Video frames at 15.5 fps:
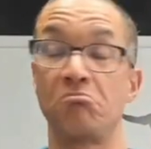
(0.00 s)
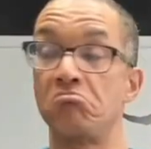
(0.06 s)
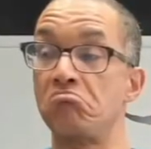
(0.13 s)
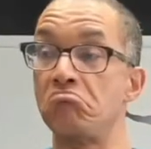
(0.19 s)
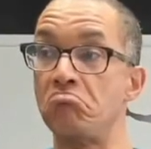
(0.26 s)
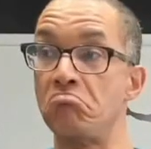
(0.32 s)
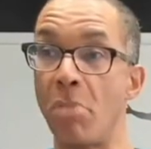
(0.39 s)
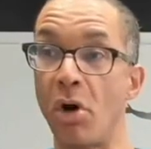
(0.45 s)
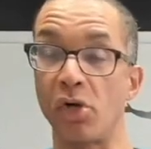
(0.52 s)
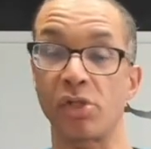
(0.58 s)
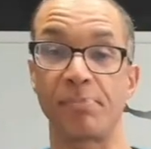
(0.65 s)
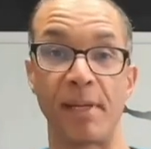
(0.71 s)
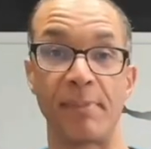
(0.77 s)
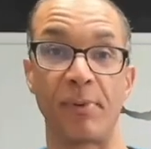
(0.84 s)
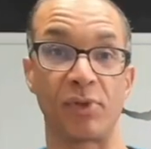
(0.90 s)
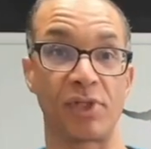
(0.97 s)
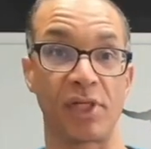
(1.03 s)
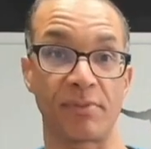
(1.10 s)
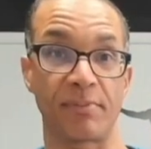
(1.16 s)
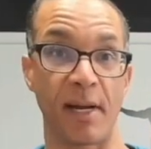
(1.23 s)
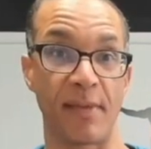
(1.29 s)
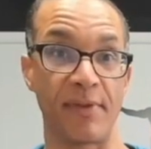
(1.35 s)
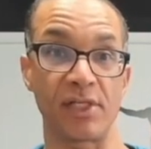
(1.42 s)
most people just
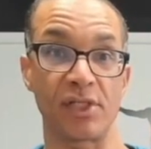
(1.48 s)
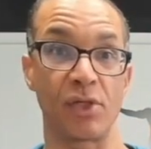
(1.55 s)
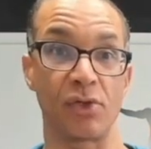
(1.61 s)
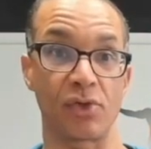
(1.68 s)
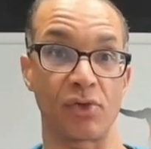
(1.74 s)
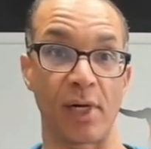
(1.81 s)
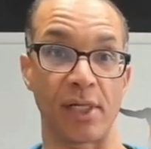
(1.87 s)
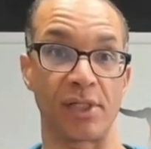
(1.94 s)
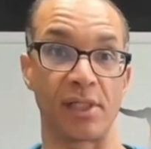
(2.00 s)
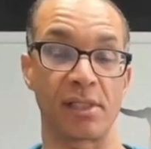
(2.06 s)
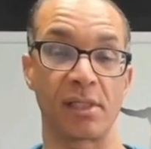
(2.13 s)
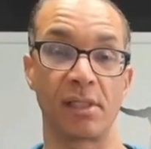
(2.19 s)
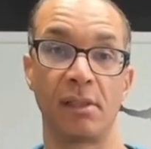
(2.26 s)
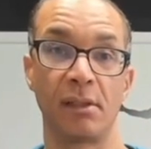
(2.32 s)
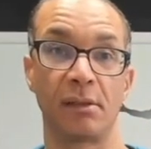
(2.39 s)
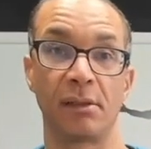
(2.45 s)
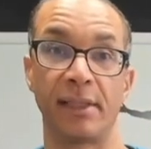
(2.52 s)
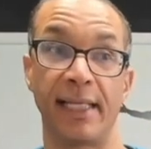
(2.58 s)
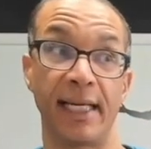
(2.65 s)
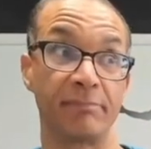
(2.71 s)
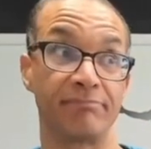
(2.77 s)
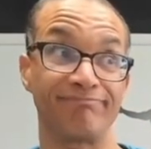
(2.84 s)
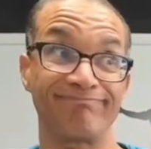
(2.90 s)
by these 2 stretches
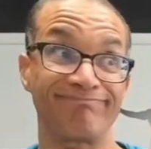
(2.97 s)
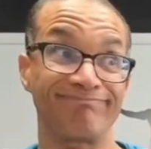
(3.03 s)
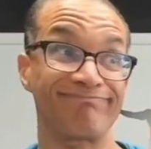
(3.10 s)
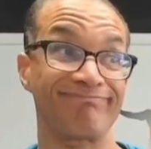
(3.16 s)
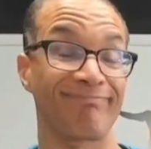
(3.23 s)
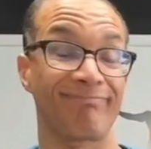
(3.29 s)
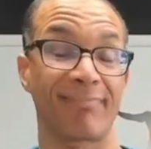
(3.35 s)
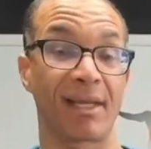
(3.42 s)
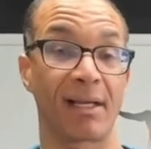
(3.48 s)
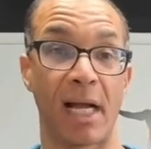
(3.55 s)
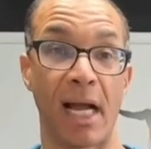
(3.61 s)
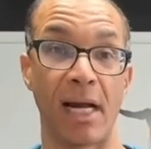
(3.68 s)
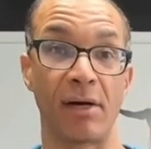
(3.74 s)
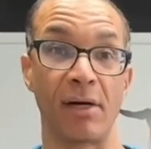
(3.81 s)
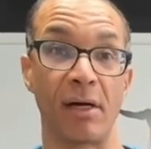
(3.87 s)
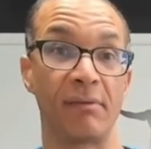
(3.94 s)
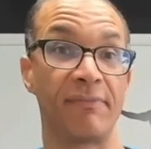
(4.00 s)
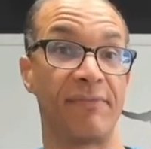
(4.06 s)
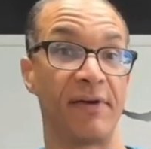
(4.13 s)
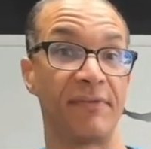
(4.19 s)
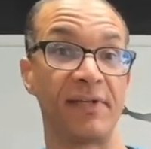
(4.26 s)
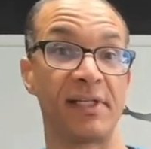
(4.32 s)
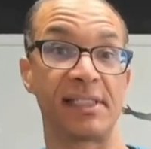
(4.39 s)
get, I don't know,
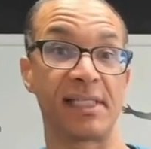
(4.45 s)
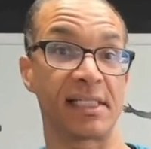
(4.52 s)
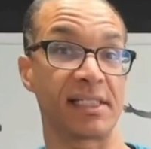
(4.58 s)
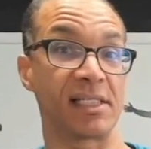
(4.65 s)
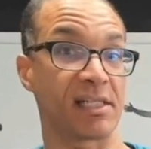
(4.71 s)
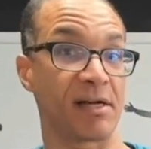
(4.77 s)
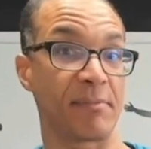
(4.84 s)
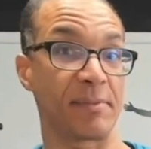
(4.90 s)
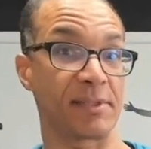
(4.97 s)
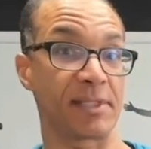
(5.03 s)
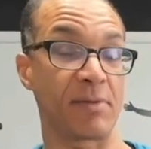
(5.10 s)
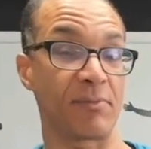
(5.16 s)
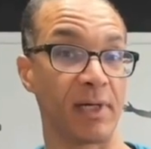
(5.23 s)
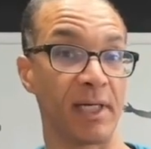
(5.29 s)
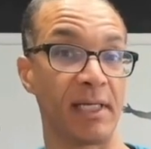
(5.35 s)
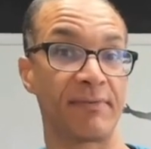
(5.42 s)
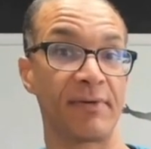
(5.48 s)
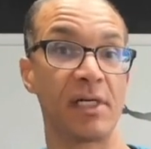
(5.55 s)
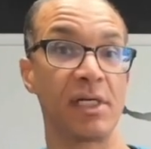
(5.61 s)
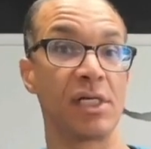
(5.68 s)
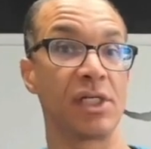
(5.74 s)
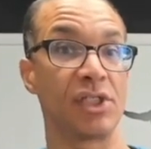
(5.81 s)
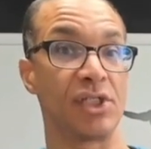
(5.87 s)
50, 60, 70% relief
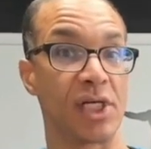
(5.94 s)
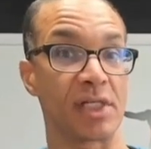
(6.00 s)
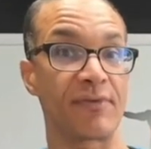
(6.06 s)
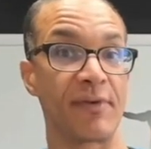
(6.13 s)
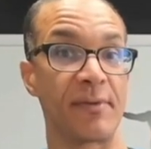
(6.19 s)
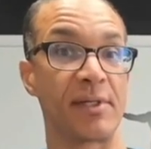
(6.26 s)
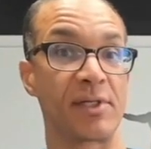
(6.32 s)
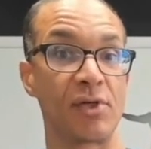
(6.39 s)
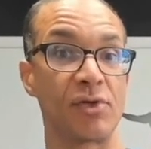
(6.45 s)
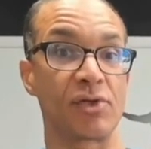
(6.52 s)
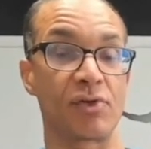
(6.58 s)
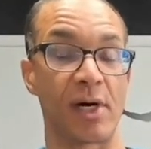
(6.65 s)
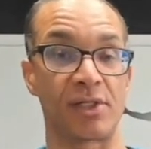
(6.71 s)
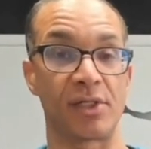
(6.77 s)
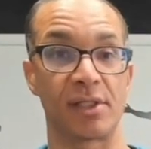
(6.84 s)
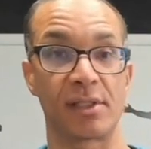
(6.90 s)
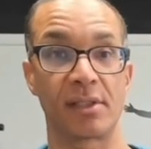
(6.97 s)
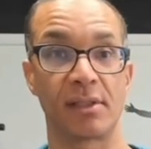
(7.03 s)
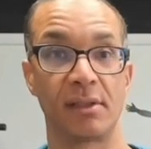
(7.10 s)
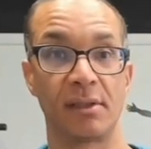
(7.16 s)
just from these 2 stretches.